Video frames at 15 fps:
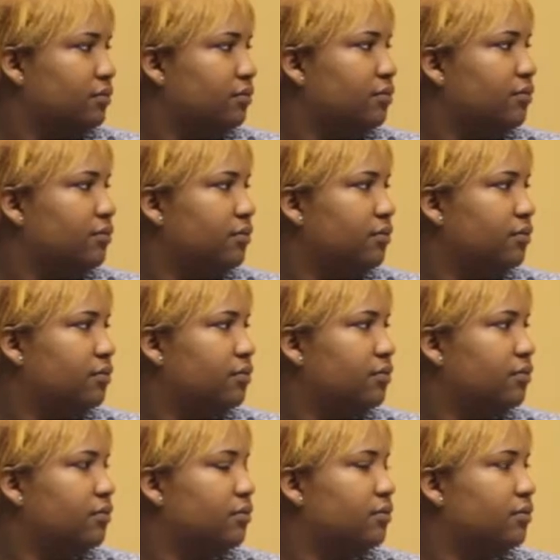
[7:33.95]

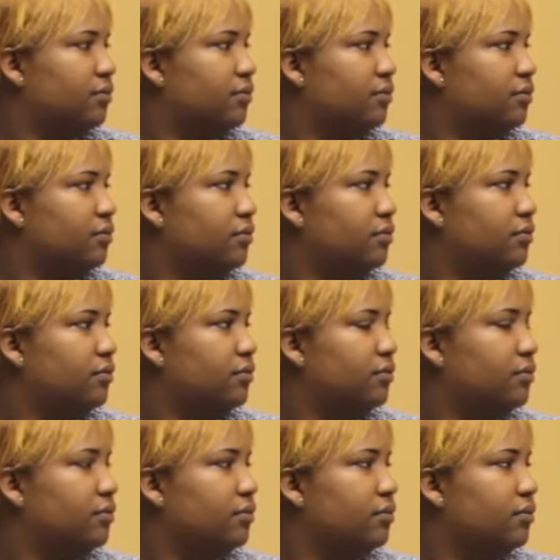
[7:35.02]

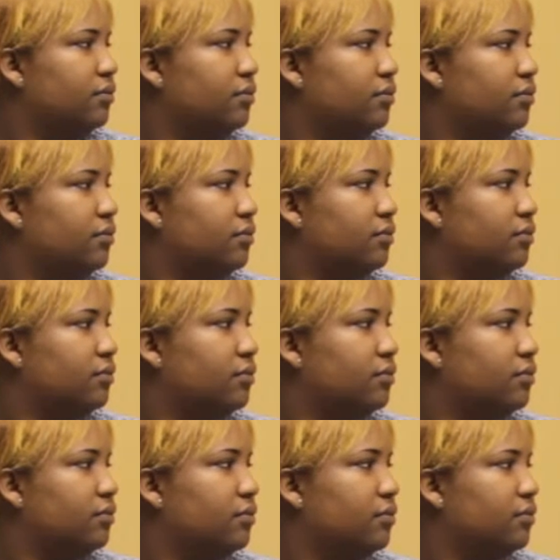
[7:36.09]

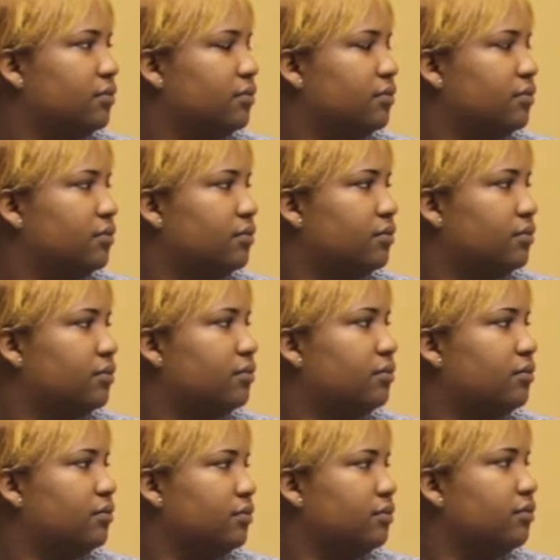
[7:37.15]

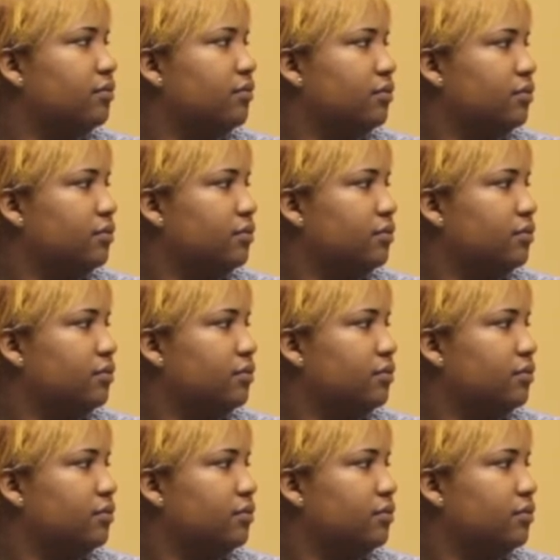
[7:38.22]
The person shown says nothing.